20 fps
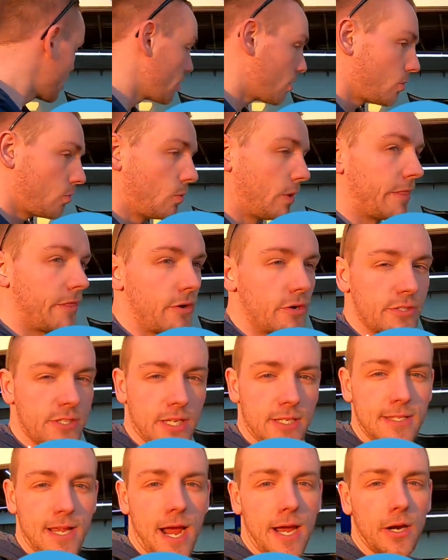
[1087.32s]
when there's a
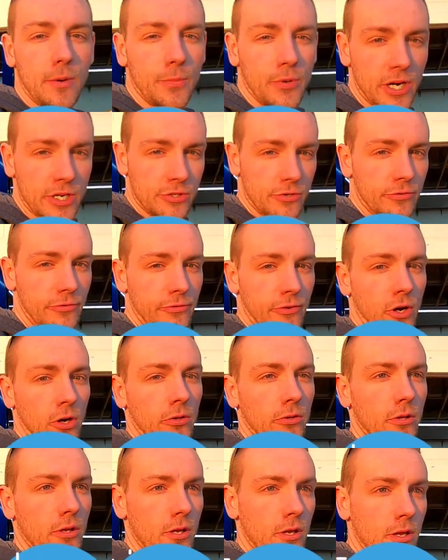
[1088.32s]
tire pressure fault,
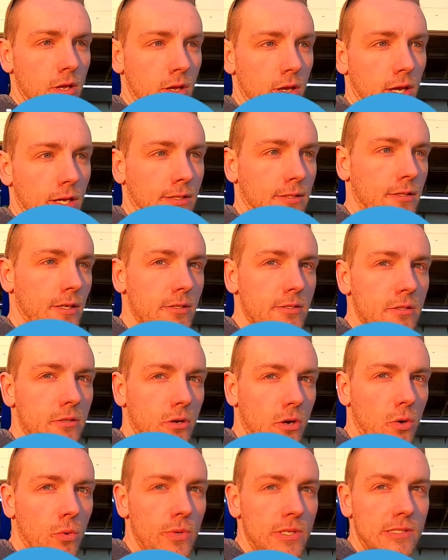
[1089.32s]
it doesn't
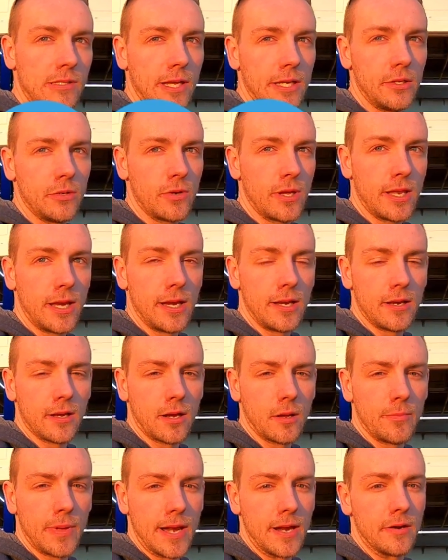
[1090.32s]
always let you get into
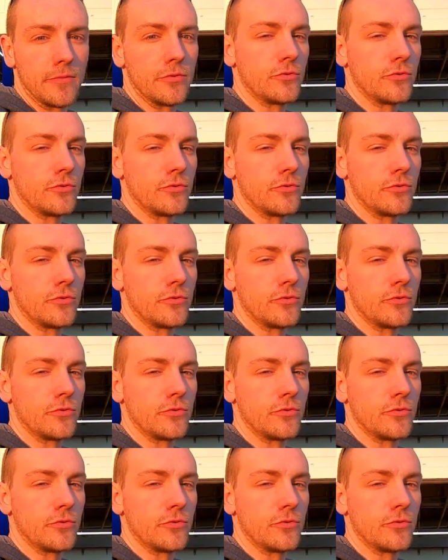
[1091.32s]
competitive